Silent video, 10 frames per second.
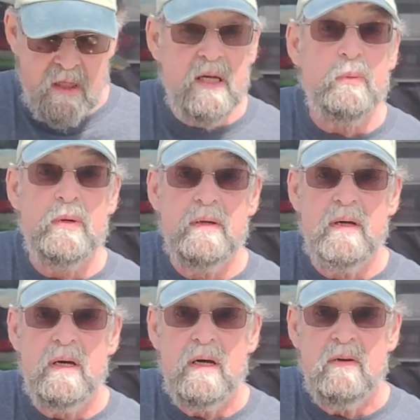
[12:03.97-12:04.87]

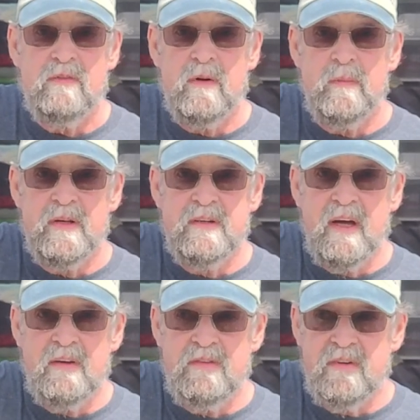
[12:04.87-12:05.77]
liquid from the
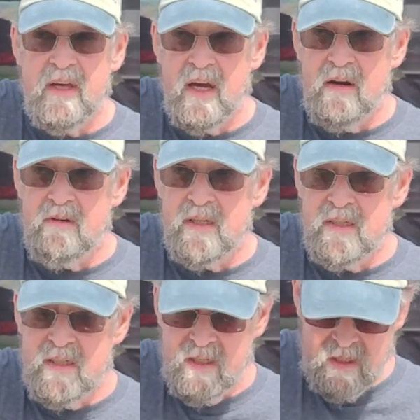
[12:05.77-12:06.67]
diced
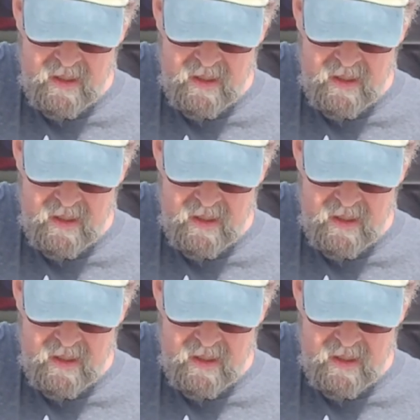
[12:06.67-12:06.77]
carrots